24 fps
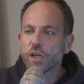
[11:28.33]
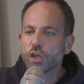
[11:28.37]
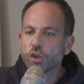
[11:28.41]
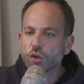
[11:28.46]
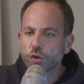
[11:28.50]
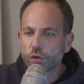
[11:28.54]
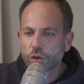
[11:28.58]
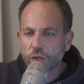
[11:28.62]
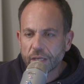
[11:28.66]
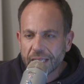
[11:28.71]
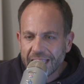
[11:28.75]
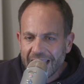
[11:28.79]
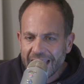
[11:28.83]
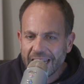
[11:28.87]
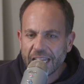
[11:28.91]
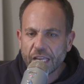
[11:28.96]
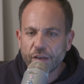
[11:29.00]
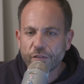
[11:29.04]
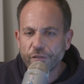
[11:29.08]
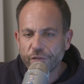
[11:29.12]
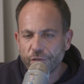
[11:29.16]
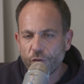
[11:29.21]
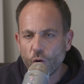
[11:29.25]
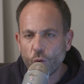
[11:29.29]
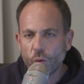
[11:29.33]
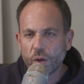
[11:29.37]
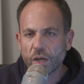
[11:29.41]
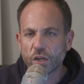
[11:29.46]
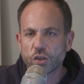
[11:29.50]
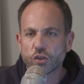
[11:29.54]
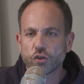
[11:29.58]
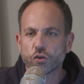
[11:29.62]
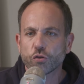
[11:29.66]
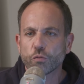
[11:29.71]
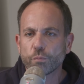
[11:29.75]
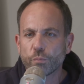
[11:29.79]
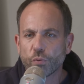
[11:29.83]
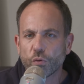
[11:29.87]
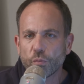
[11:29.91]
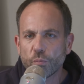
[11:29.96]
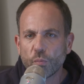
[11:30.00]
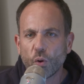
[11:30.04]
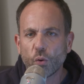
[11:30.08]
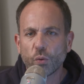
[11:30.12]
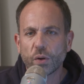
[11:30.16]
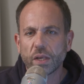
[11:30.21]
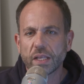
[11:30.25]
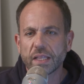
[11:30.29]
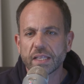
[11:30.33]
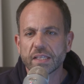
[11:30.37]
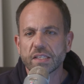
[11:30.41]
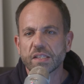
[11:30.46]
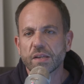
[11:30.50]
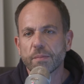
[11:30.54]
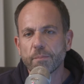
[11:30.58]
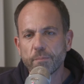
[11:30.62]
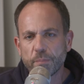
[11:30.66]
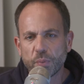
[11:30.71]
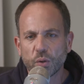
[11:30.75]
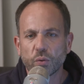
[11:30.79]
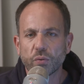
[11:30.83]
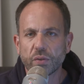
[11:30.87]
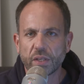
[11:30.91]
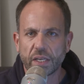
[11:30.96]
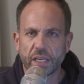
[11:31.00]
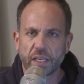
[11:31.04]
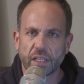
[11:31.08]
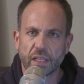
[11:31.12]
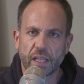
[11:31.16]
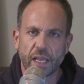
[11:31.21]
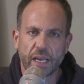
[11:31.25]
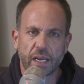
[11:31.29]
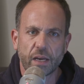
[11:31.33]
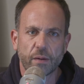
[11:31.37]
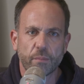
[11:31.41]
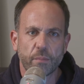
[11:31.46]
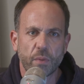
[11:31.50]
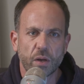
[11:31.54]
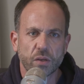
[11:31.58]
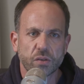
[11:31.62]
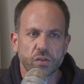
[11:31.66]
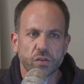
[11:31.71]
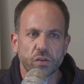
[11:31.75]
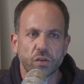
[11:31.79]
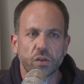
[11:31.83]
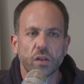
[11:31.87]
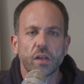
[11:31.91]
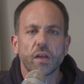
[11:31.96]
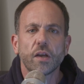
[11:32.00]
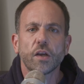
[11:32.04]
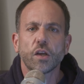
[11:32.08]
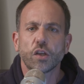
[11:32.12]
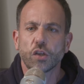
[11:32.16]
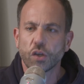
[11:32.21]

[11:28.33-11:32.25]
You're getting focus. You're promoting this and building it like a muscle.